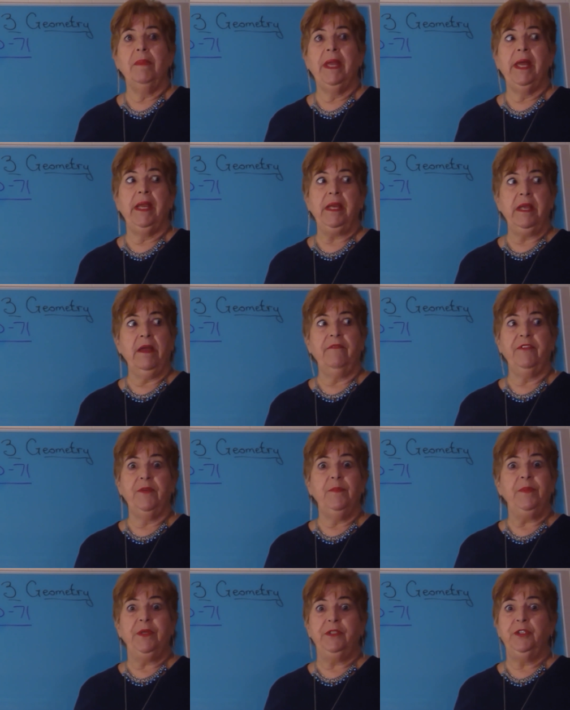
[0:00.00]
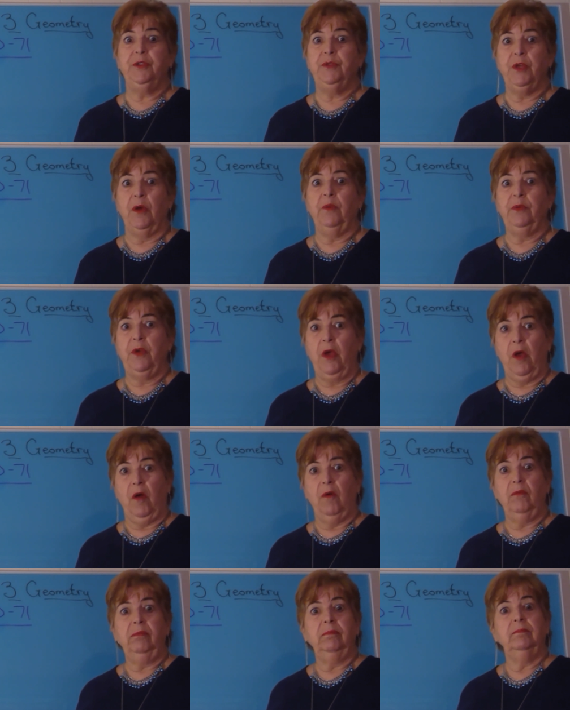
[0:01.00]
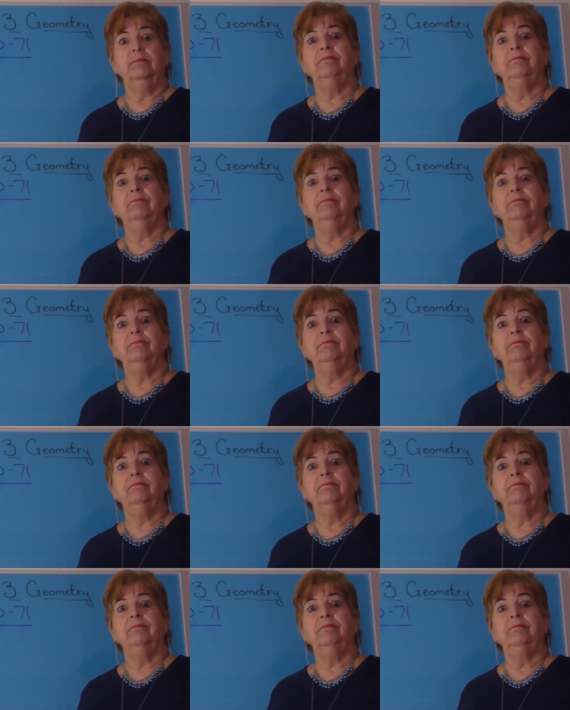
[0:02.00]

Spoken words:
Any of them that you don't know,